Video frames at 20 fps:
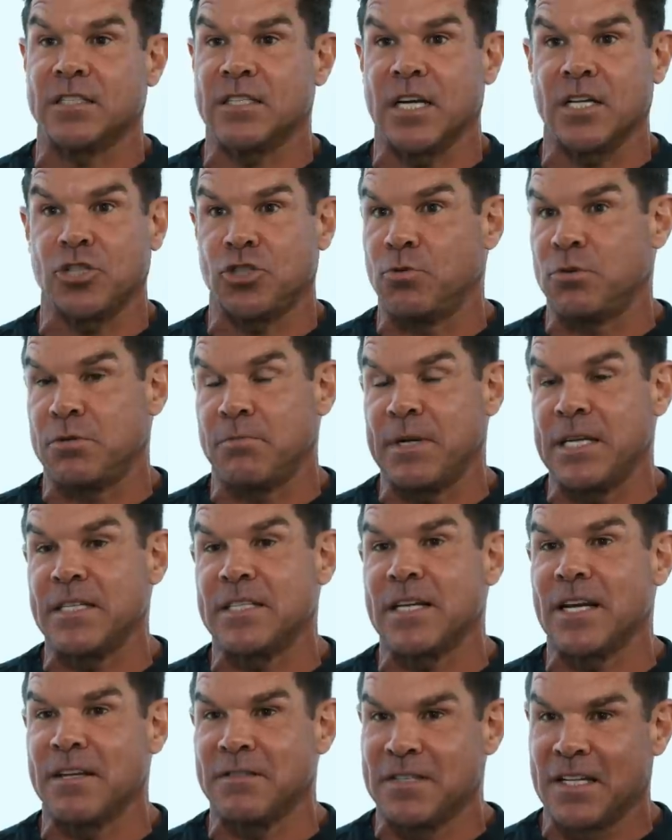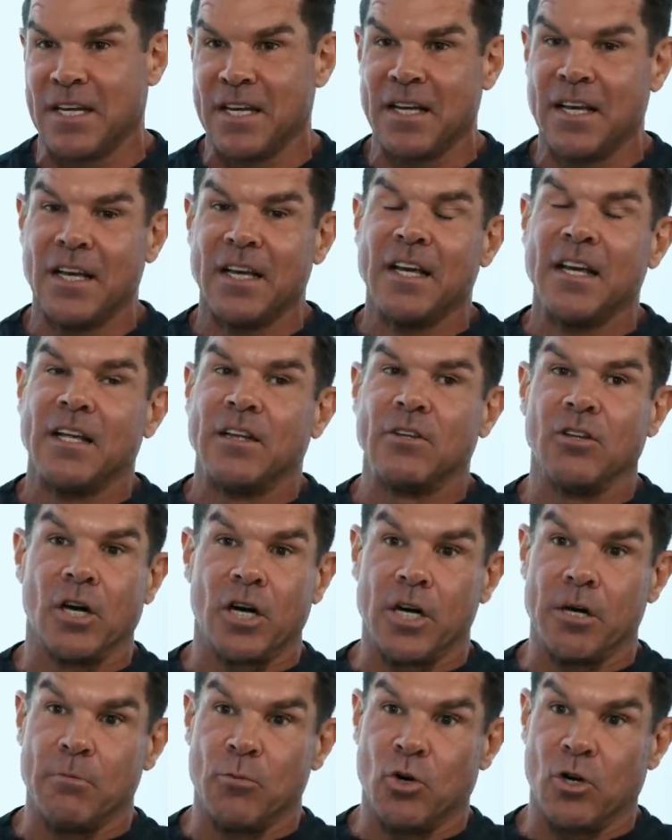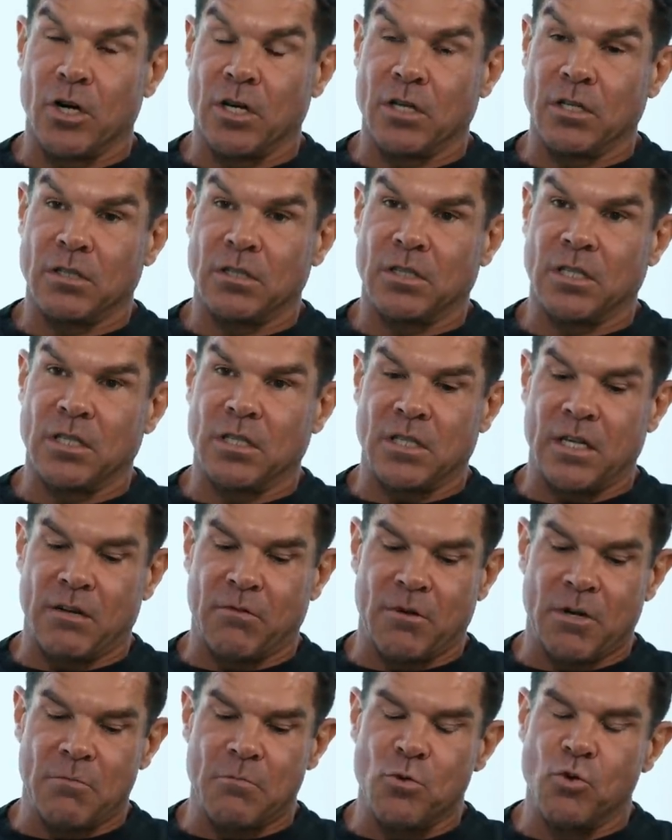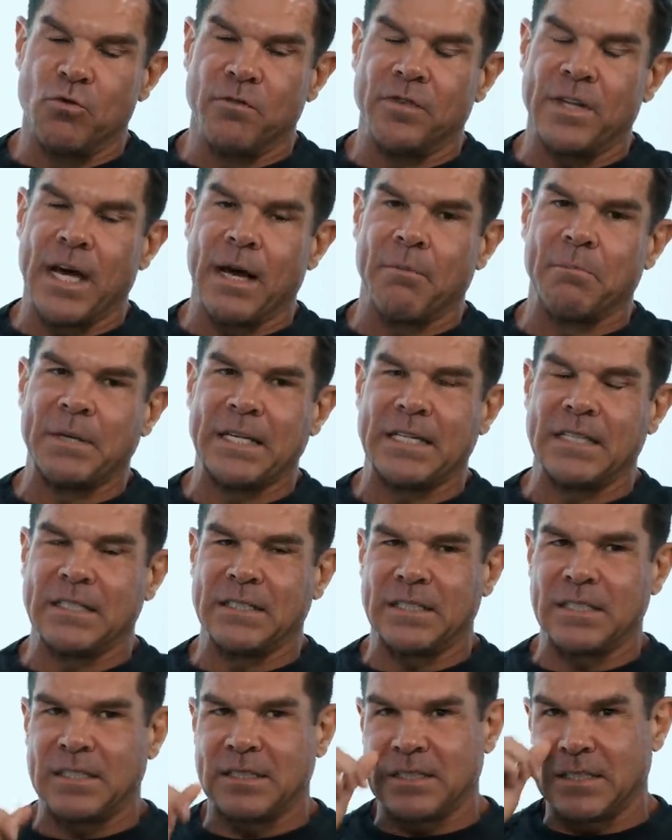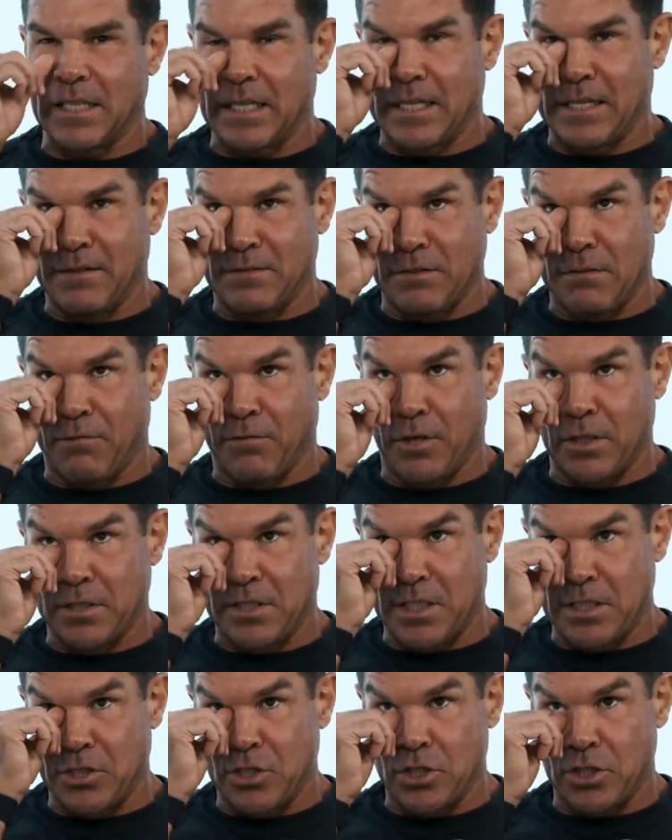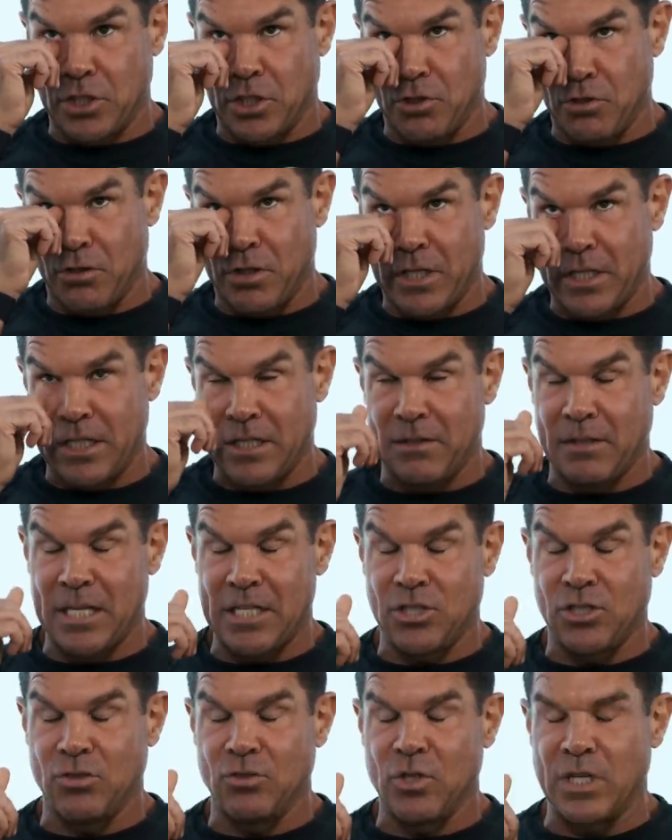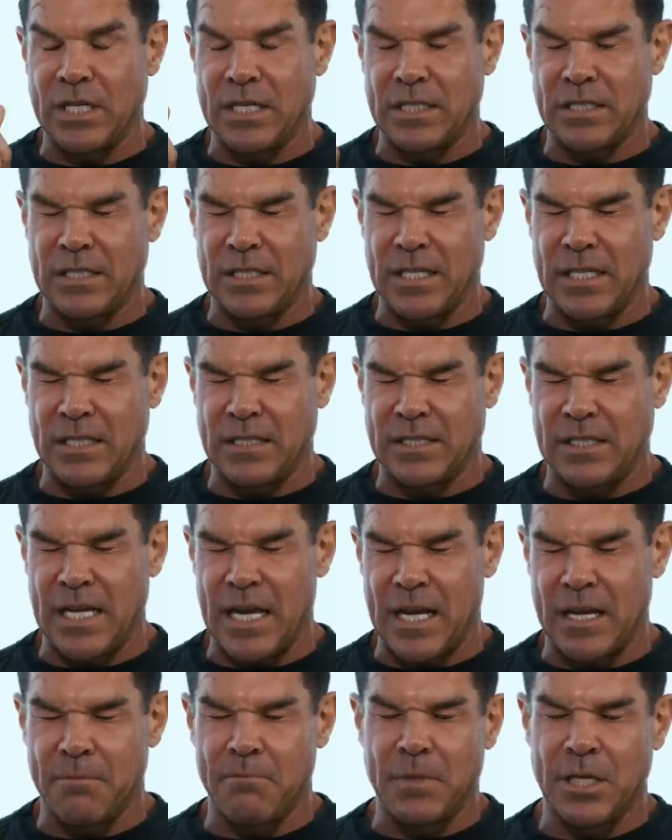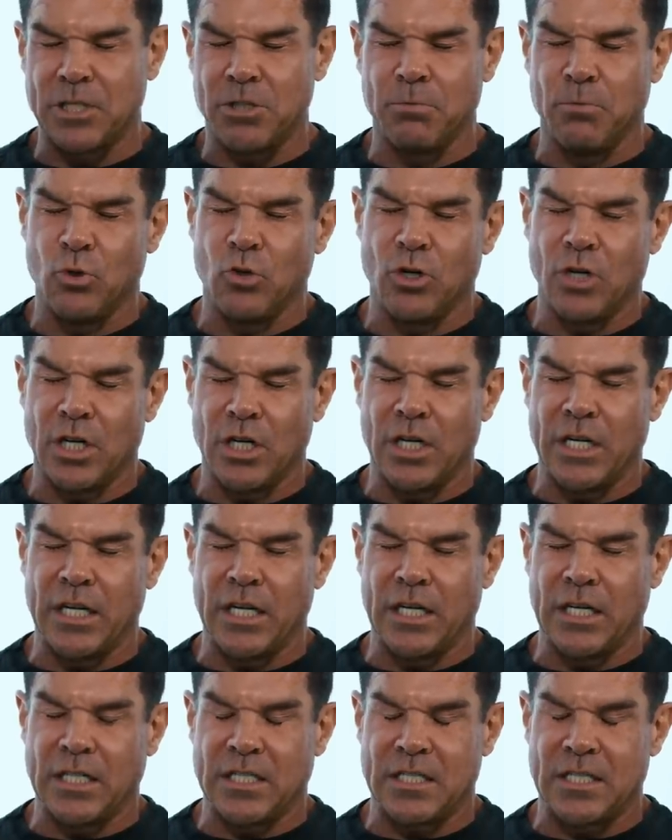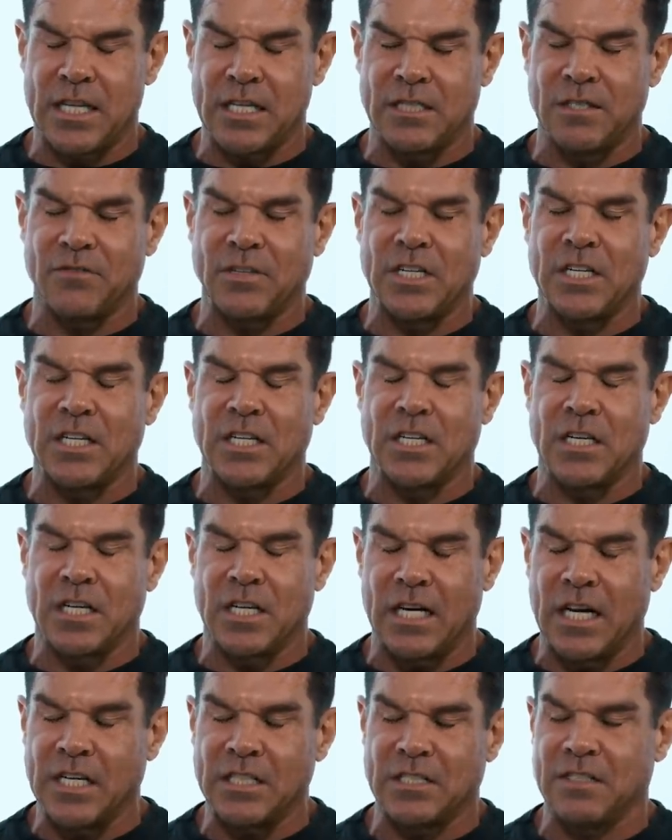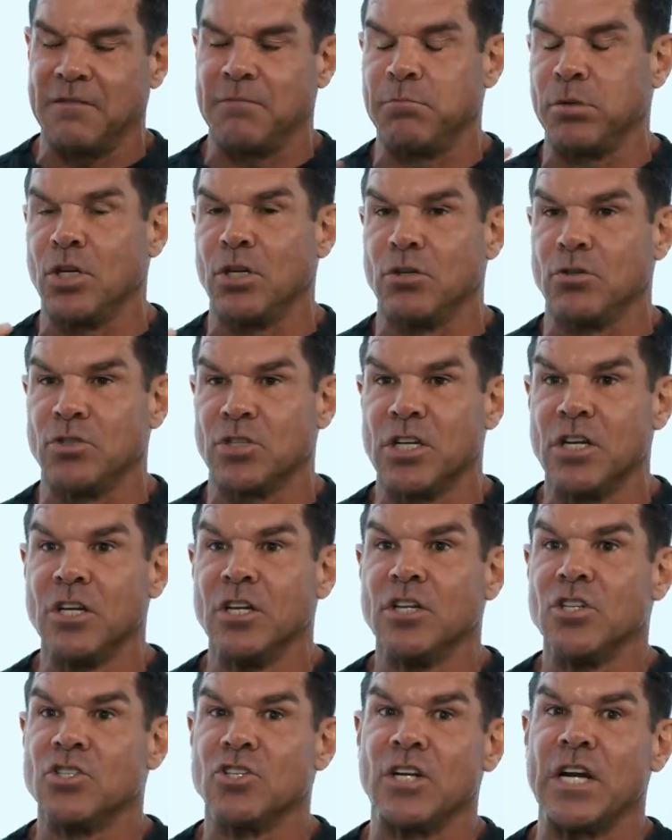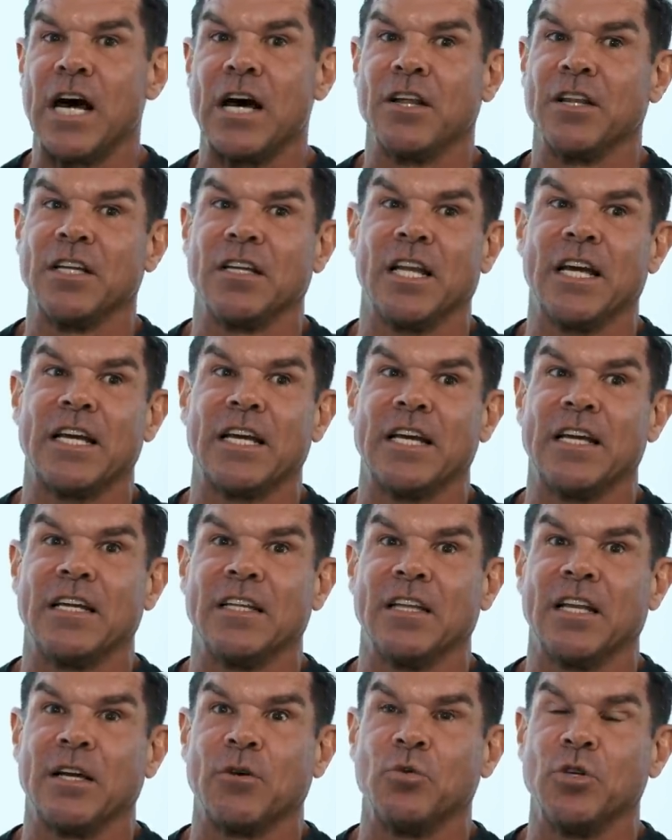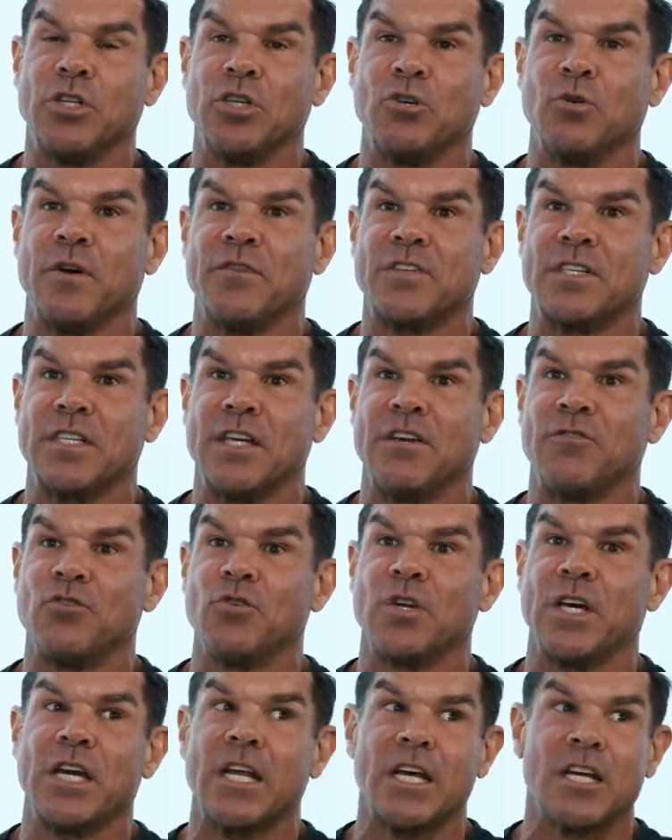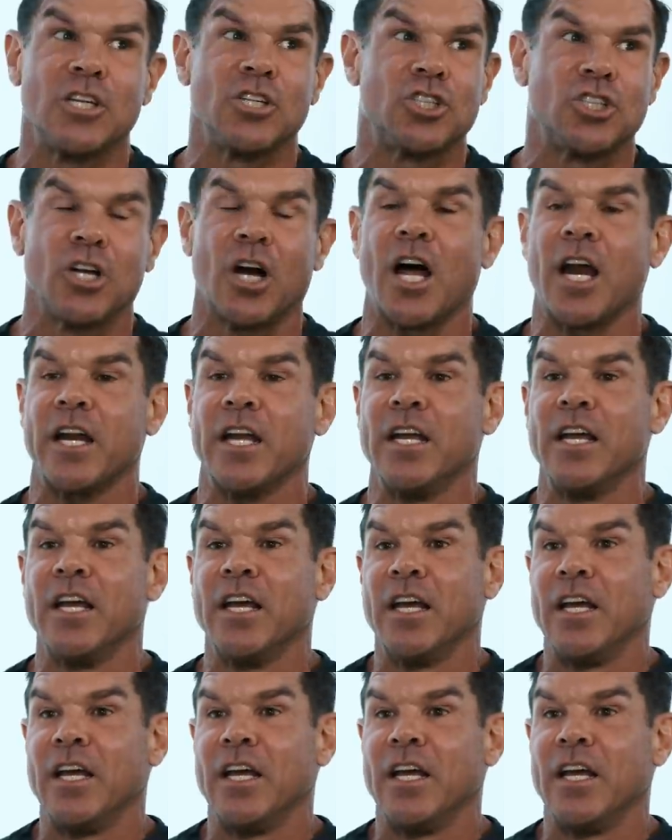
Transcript: to touch you as many times. Gear. Not anymore. Oh, they, they removed that because it's like gives a false sense of security and lets you take much more extensive concussive blows. So now they like like with the UFC, if you get hit a shot,